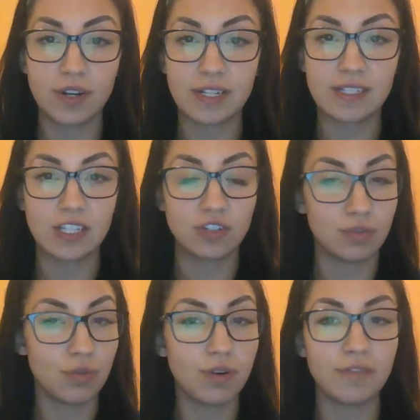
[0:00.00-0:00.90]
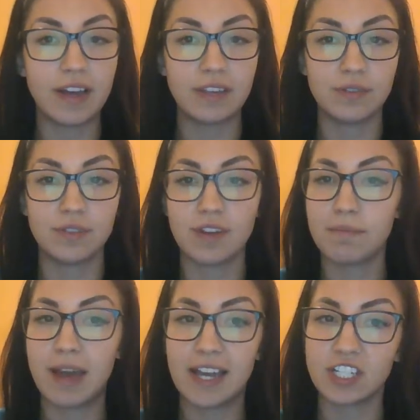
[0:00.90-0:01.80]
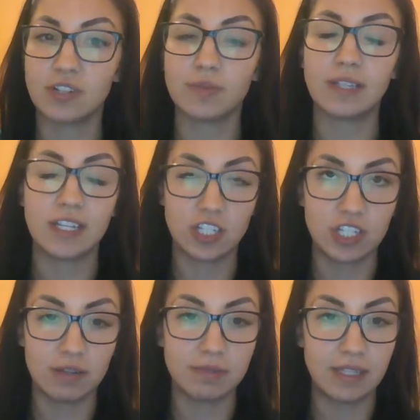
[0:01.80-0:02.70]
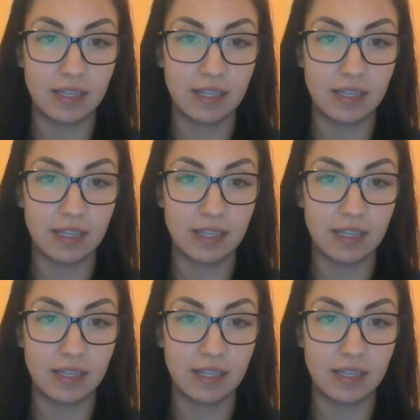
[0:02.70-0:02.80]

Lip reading: organizational core values of compassion, relationships,